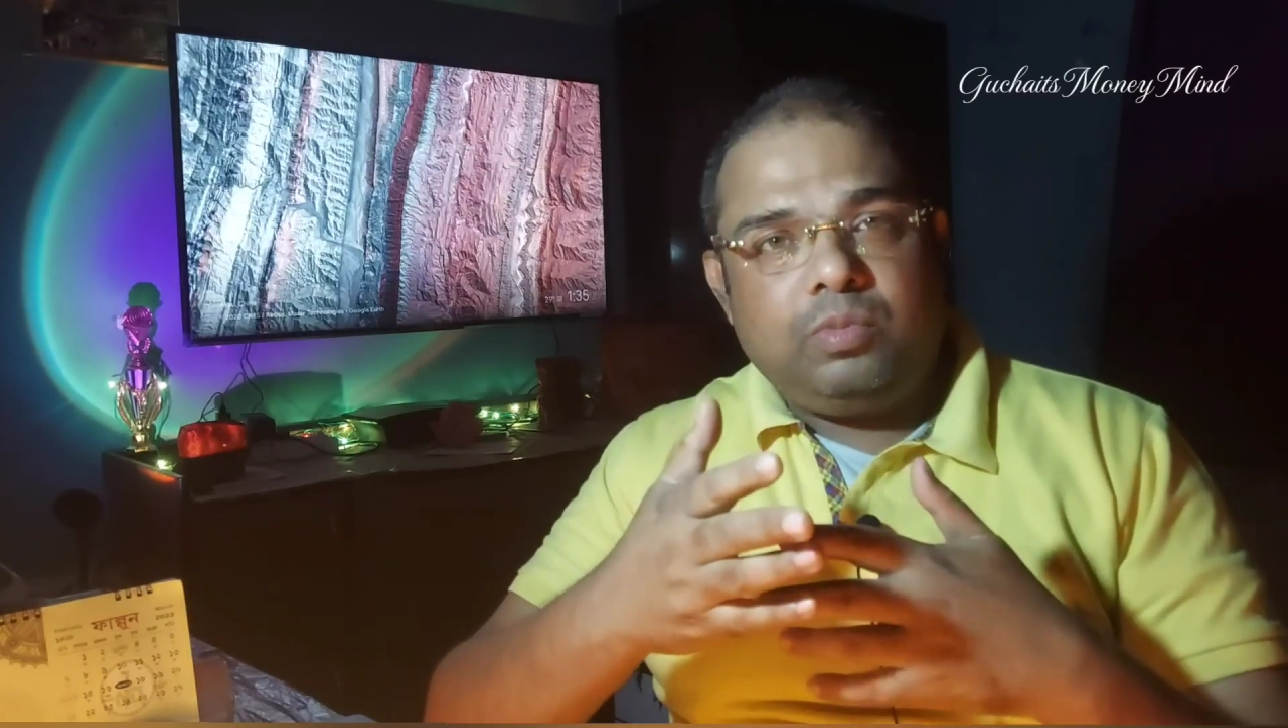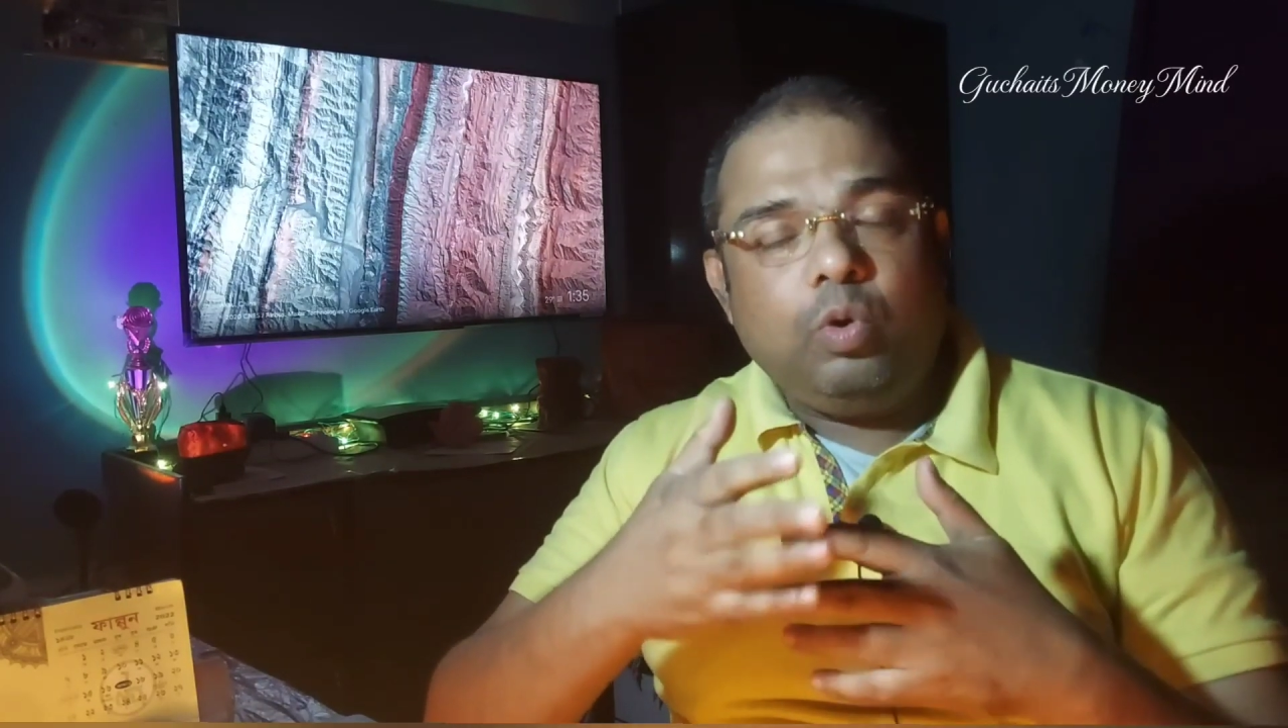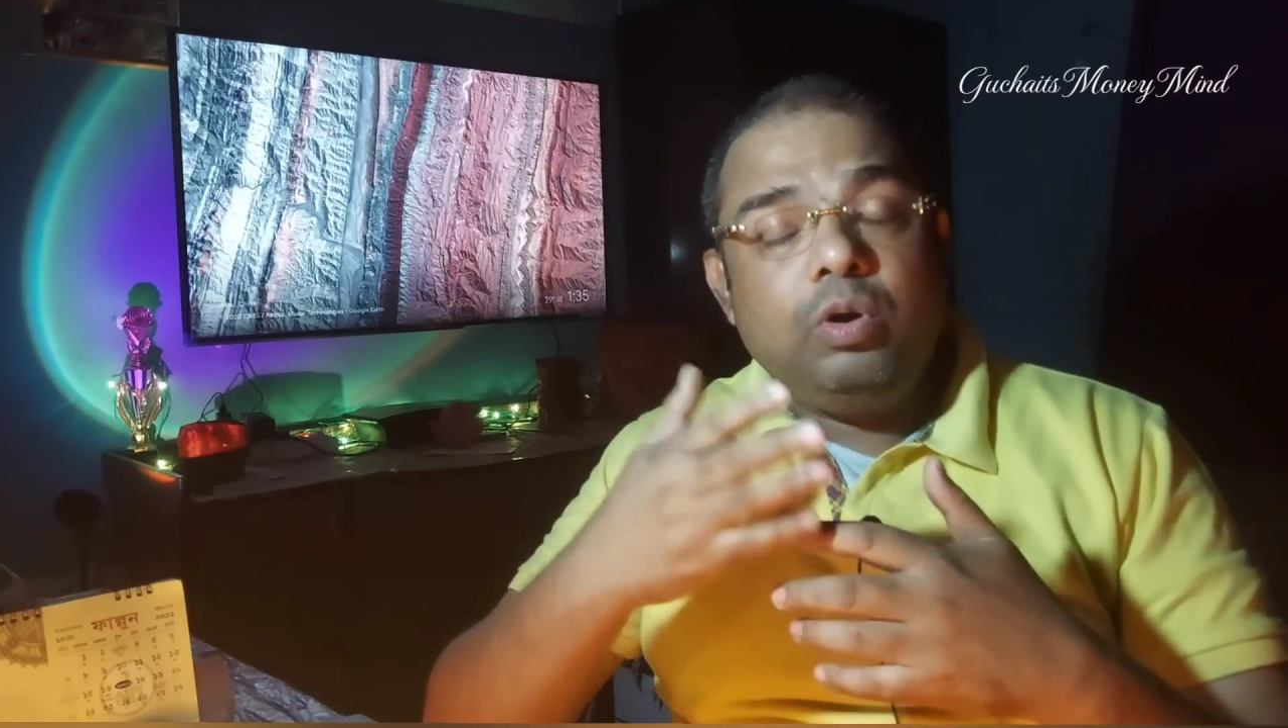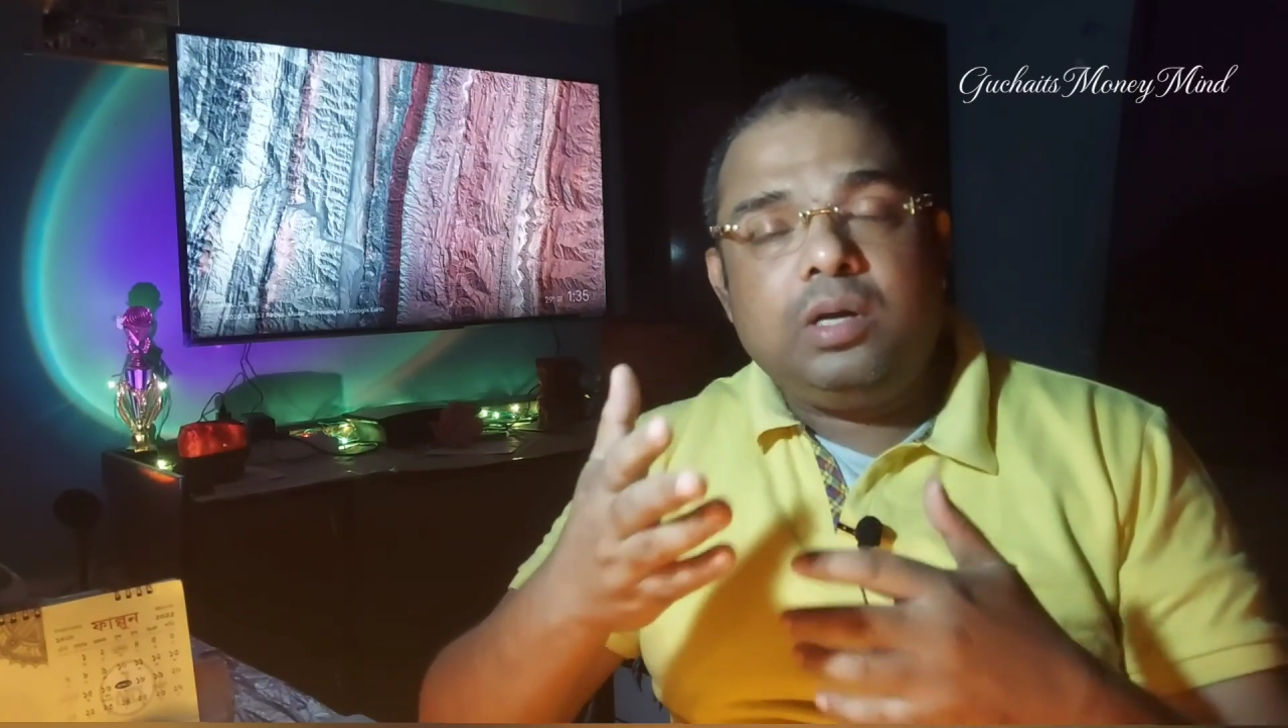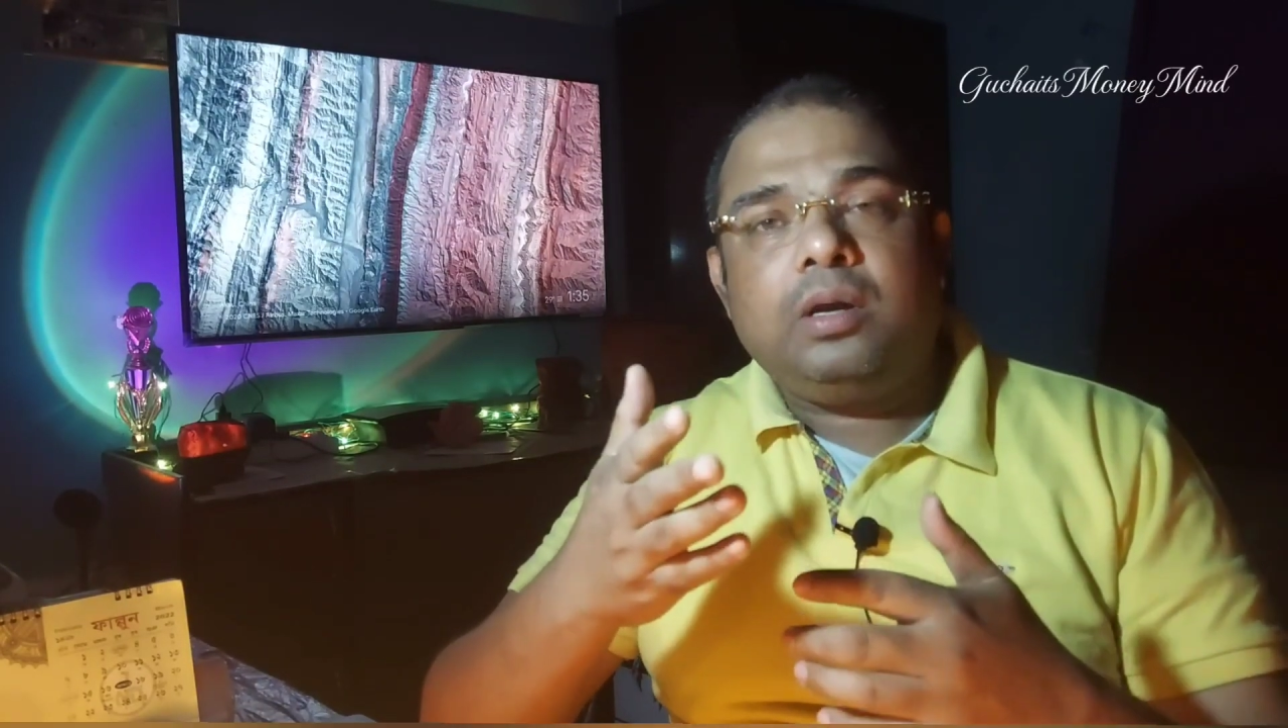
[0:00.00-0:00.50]

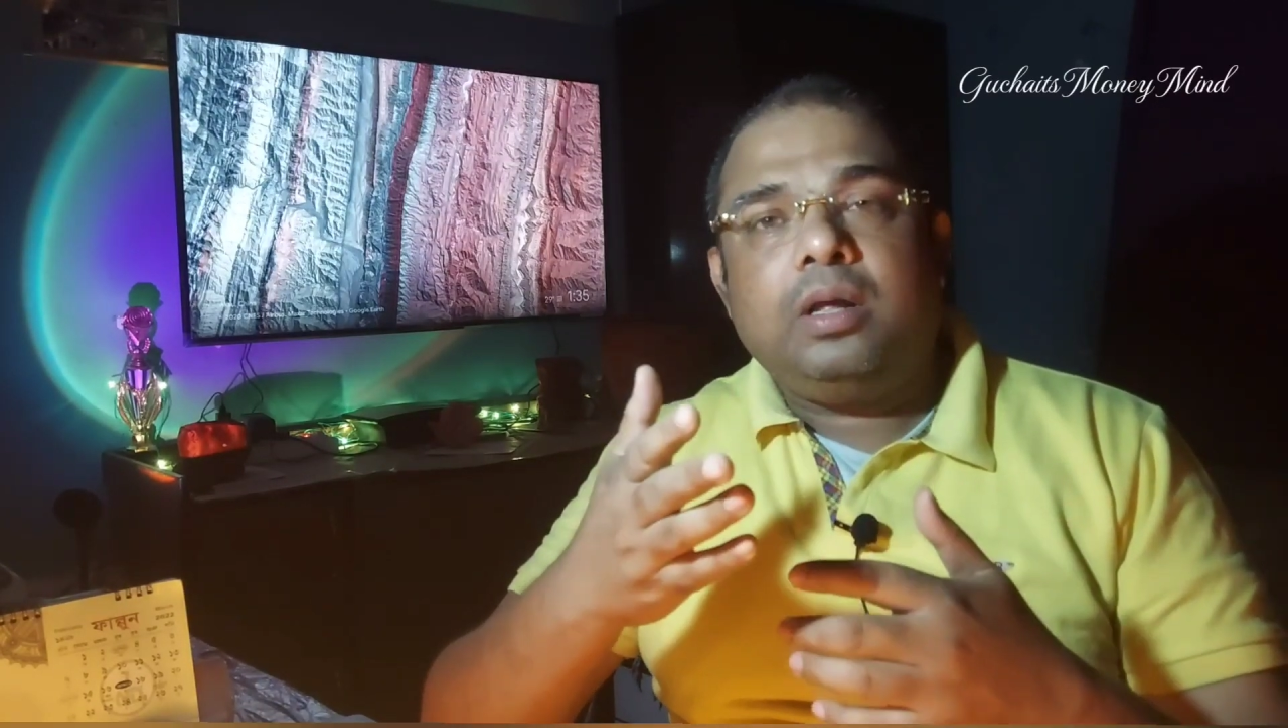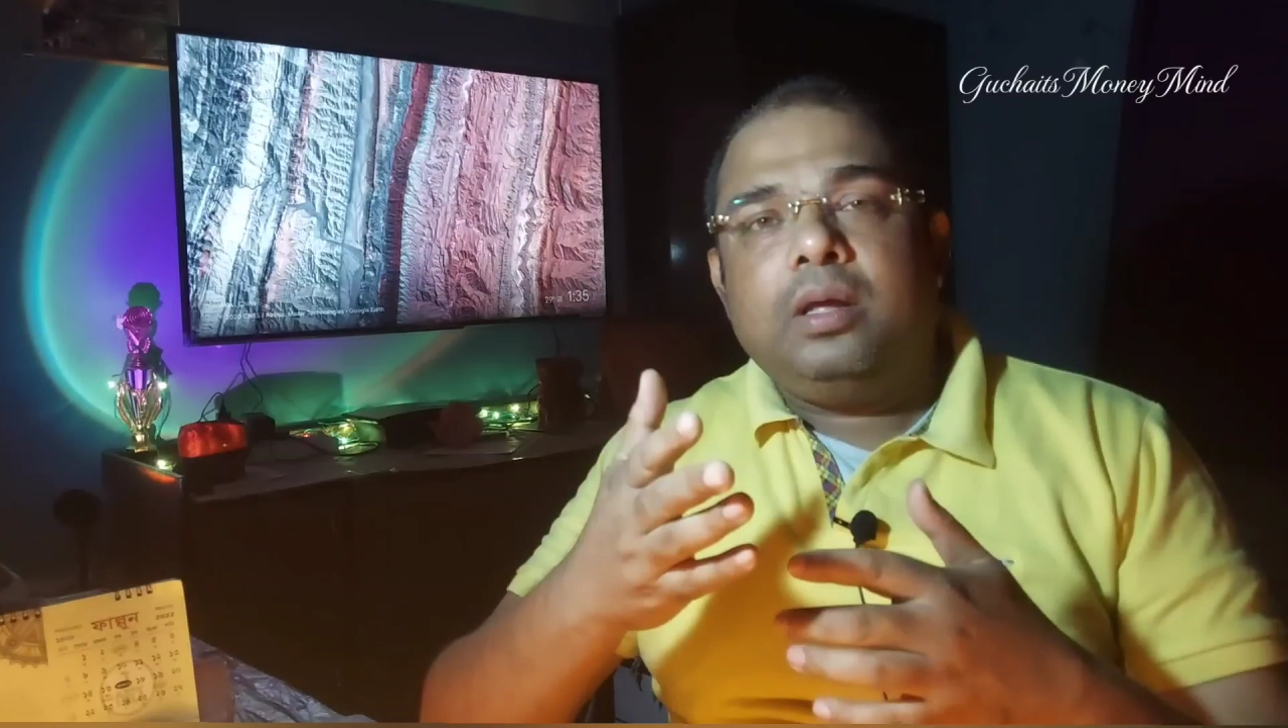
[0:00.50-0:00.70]
older,